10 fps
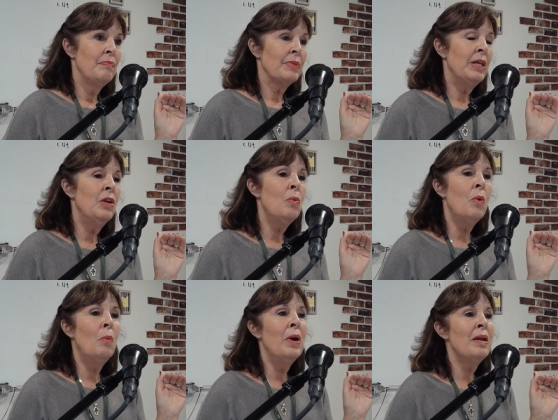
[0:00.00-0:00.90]
You
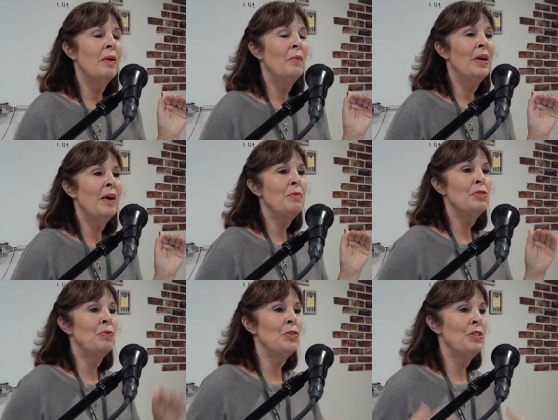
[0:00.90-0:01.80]
know, when, when I
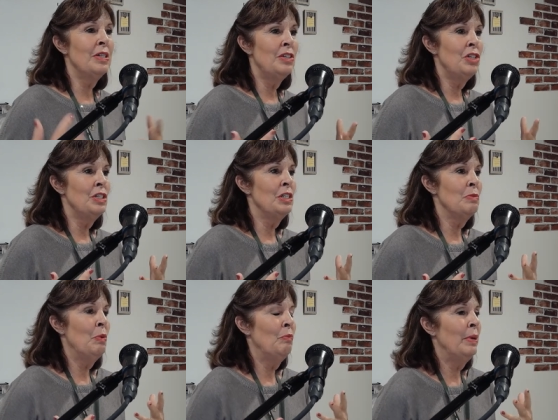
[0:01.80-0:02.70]
was first in the
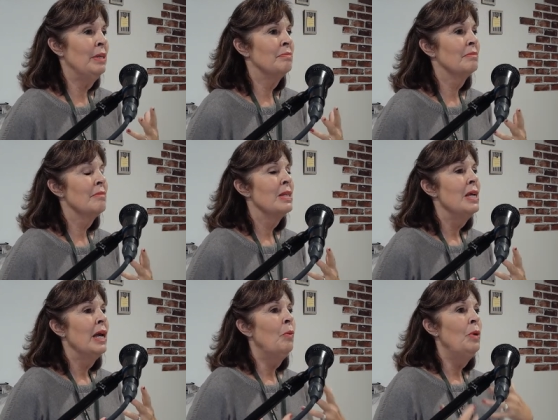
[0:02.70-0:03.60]
Jesus movement
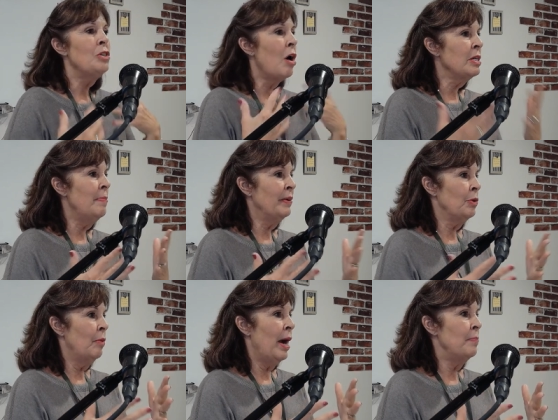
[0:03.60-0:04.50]
and we talked about
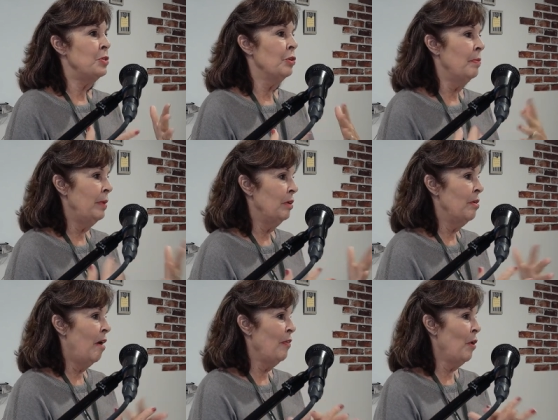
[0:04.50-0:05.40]
the rapture and
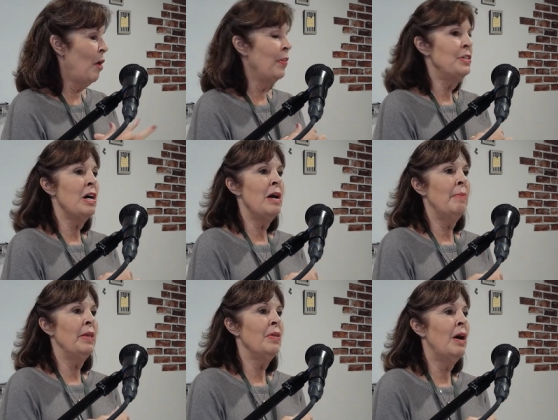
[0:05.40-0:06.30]
Maranatha all the
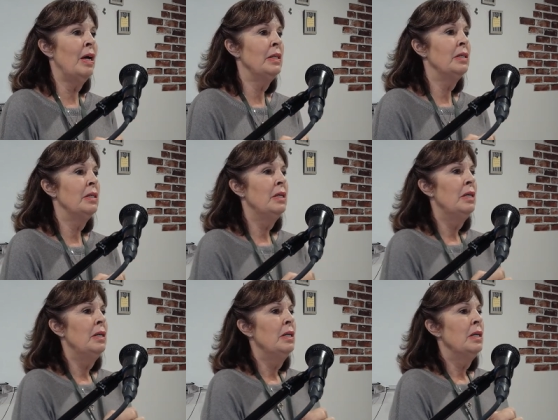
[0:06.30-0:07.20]
time, I thought,
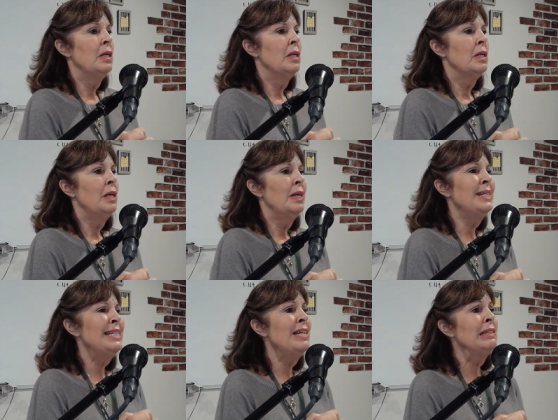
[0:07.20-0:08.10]

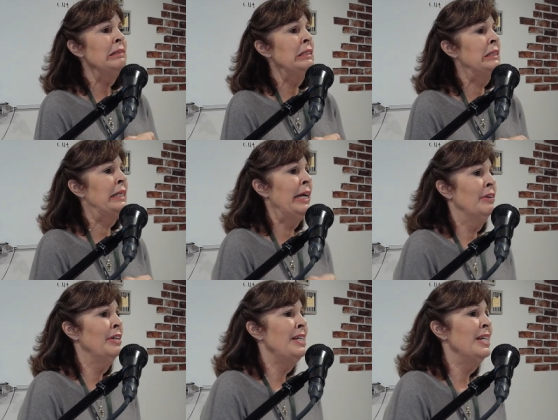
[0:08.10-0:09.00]
it sounds a little
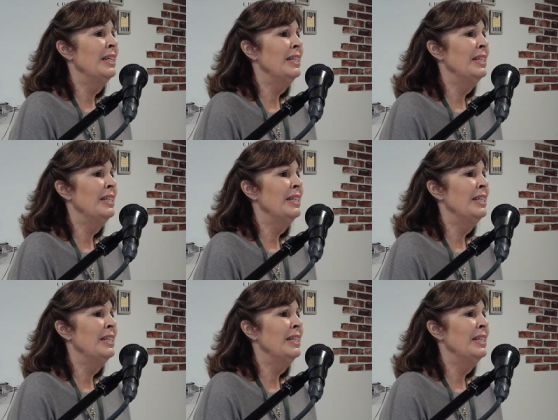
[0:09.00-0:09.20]
scary.